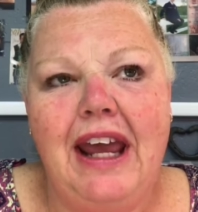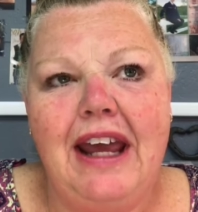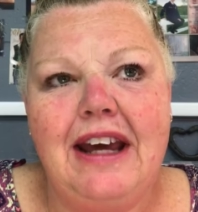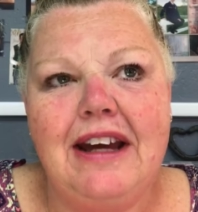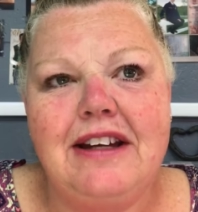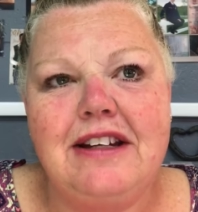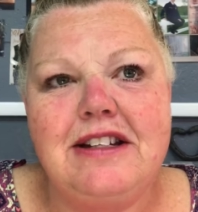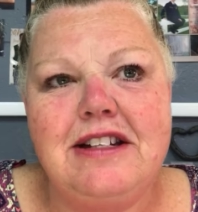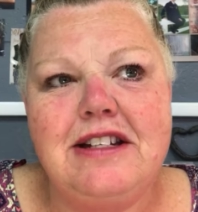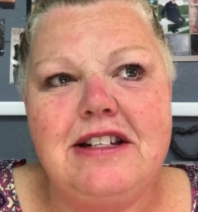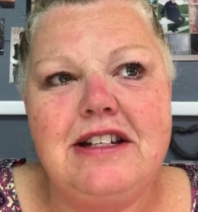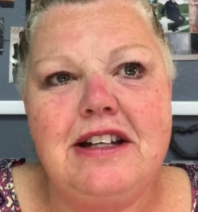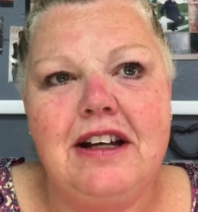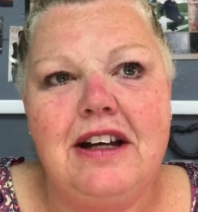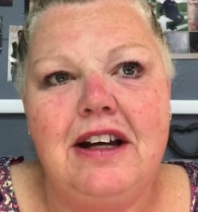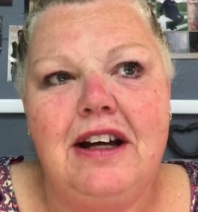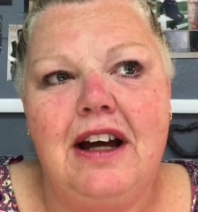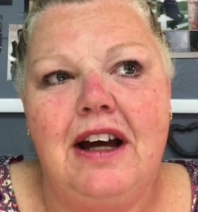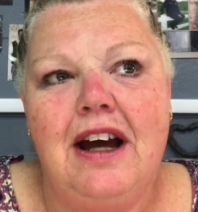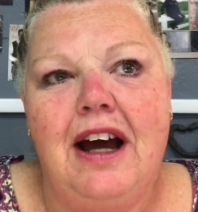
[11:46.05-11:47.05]
And
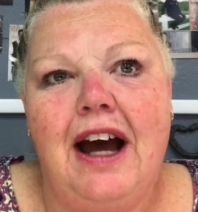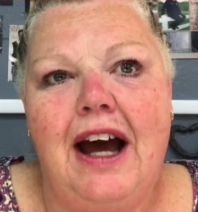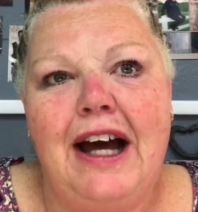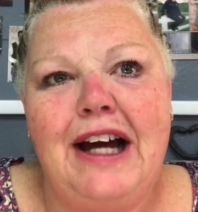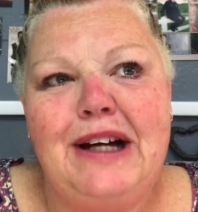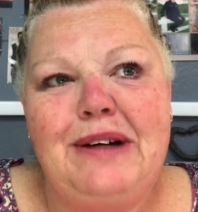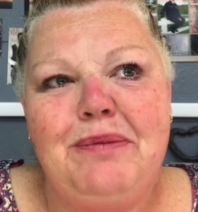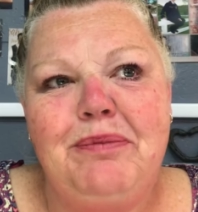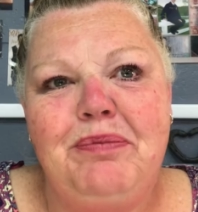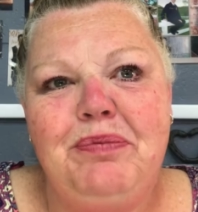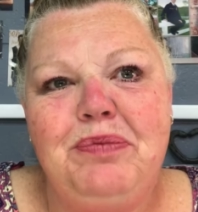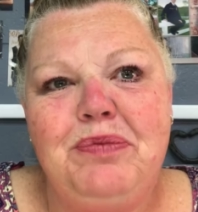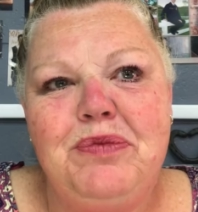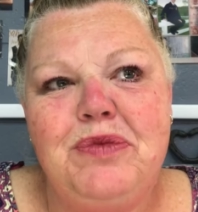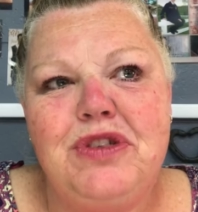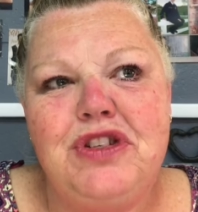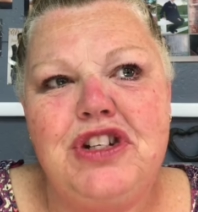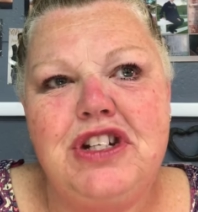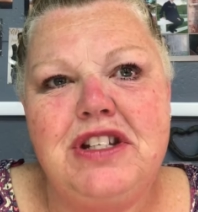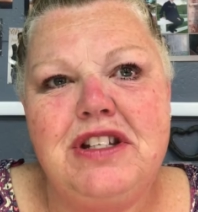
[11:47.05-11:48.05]

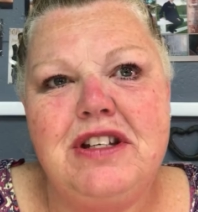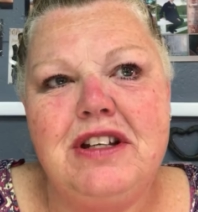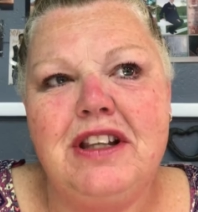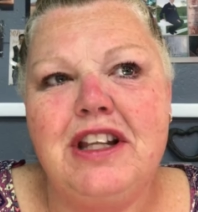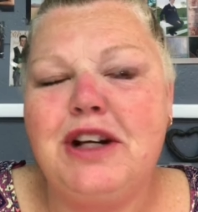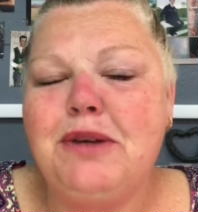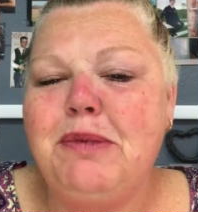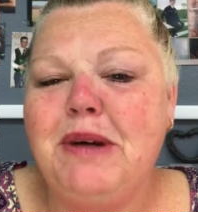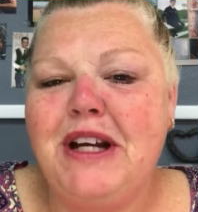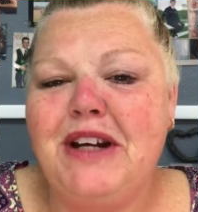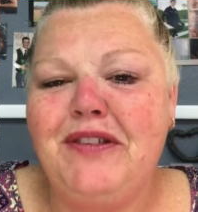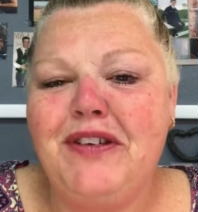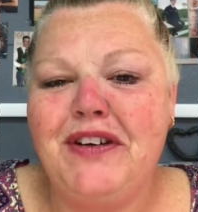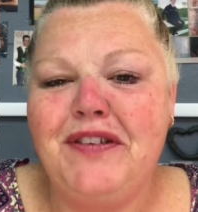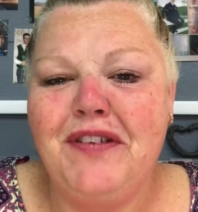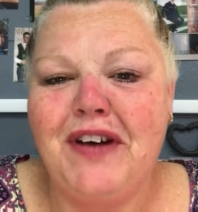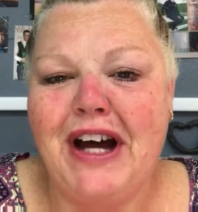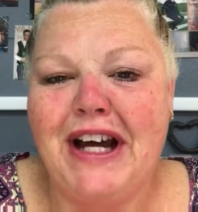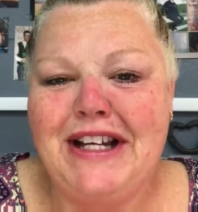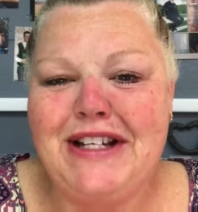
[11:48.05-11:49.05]
um, just a little bit of
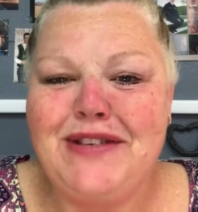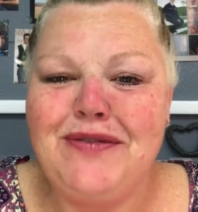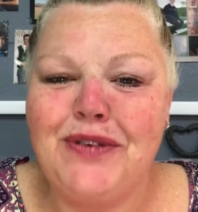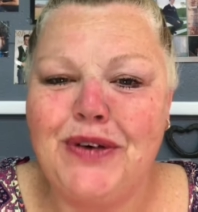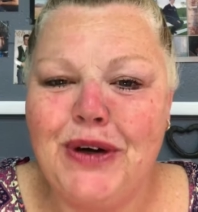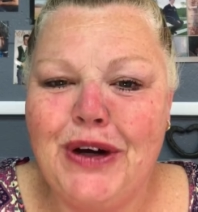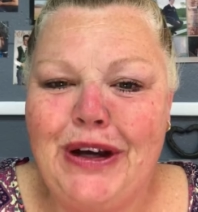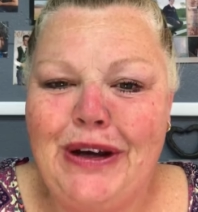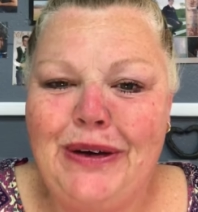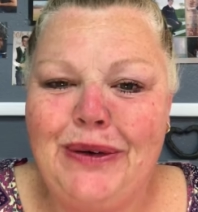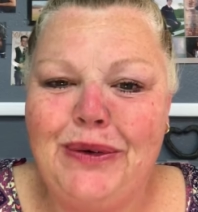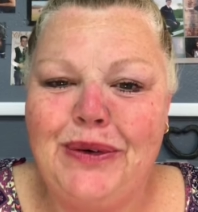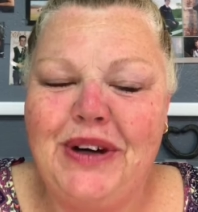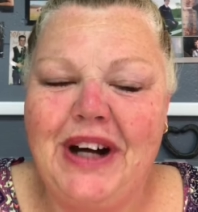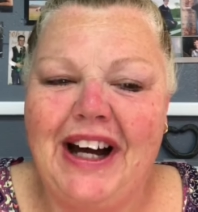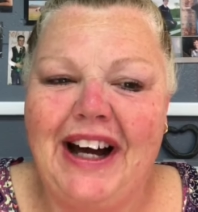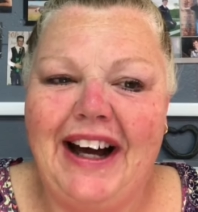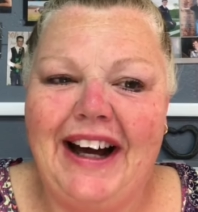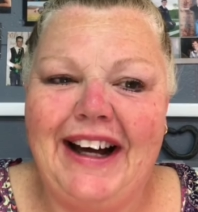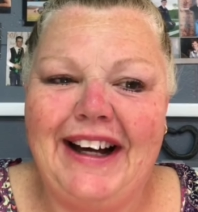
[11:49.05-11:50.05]
advice for
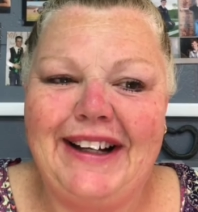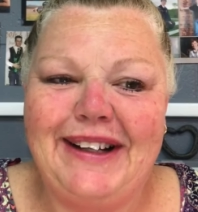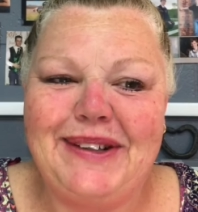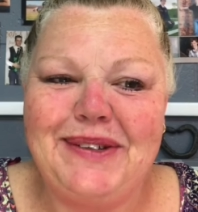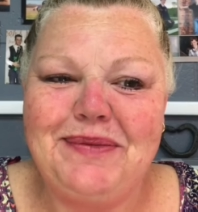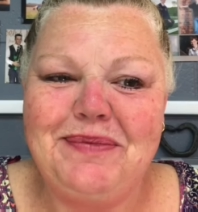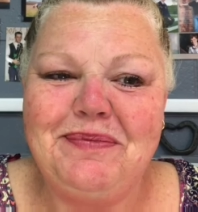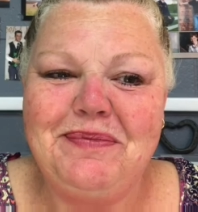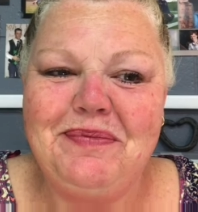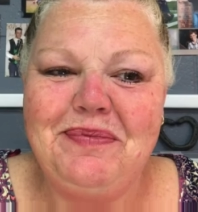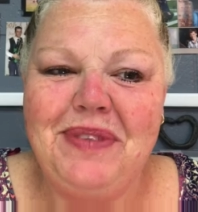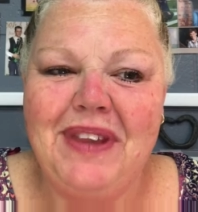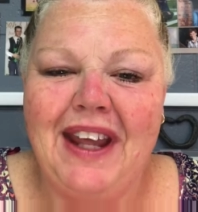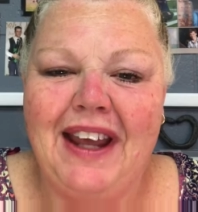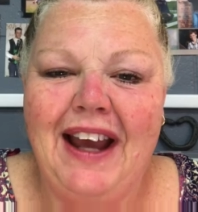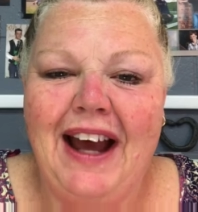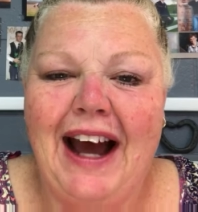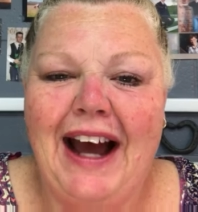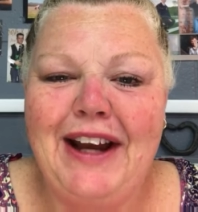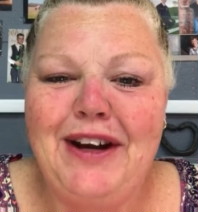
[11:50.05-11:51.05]
you.
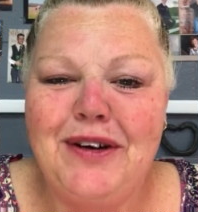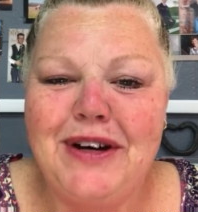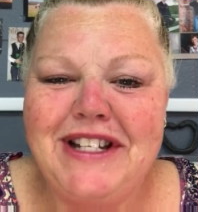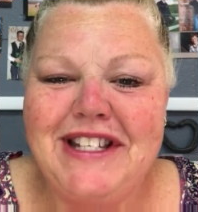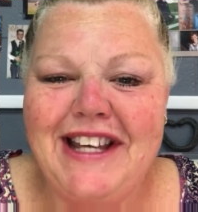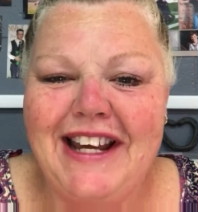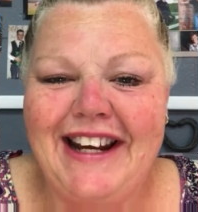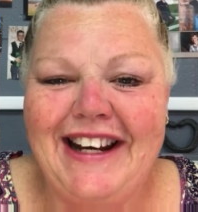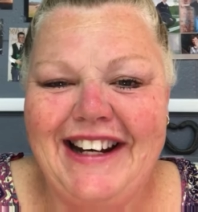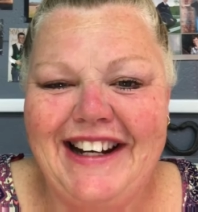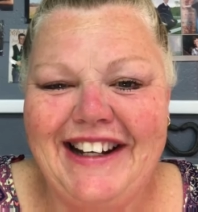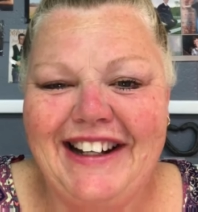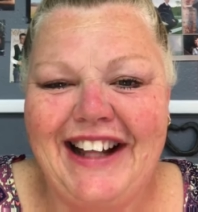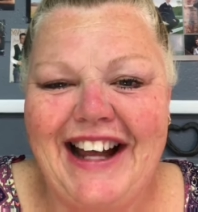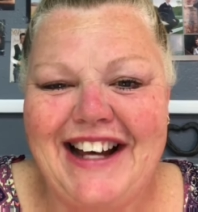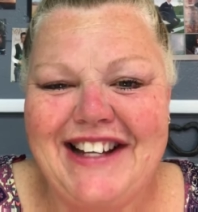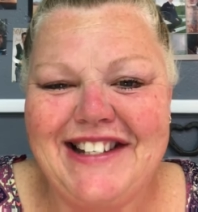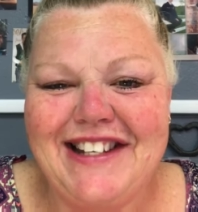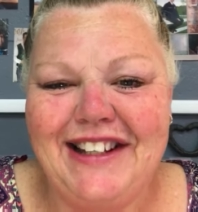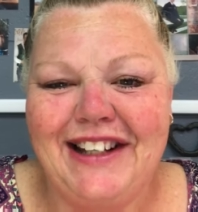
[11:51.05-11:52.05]
Um, I know I said it in
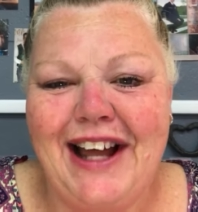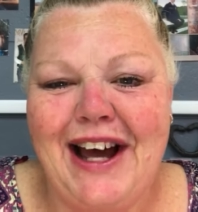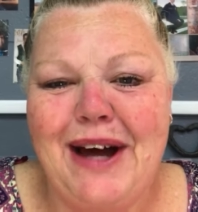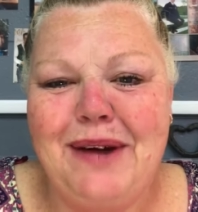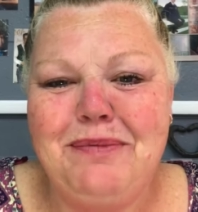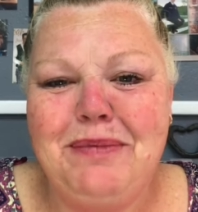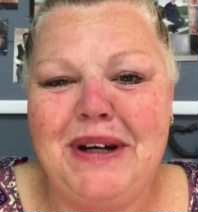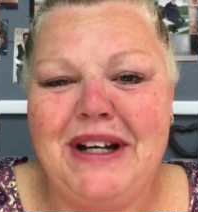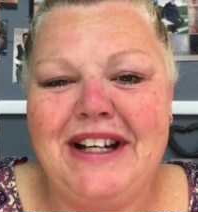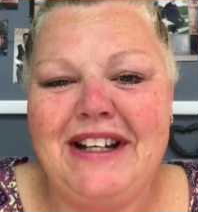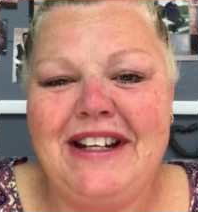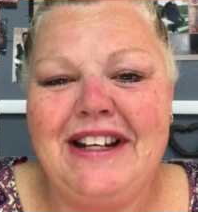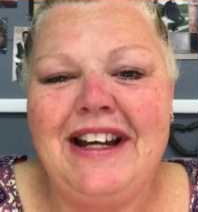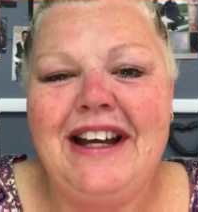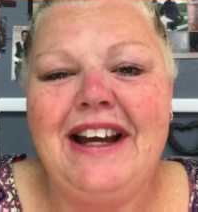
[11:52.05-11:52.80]
class a lot, but